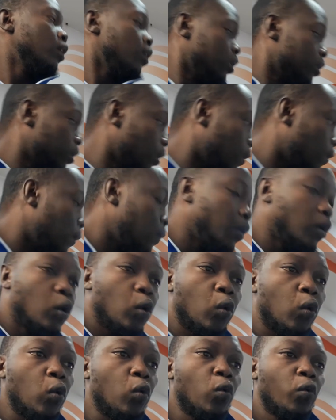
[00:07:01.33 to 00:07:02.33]
So,
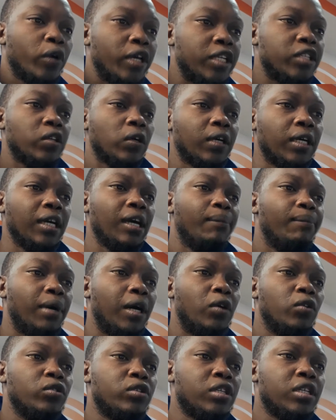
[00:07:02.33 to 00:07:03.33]
we are talking
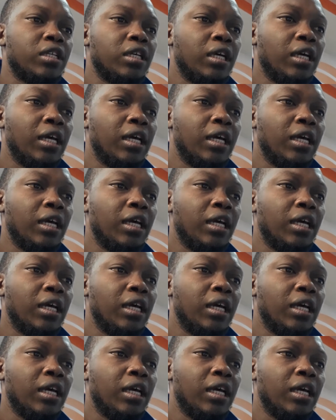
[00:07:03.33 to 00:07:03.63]
about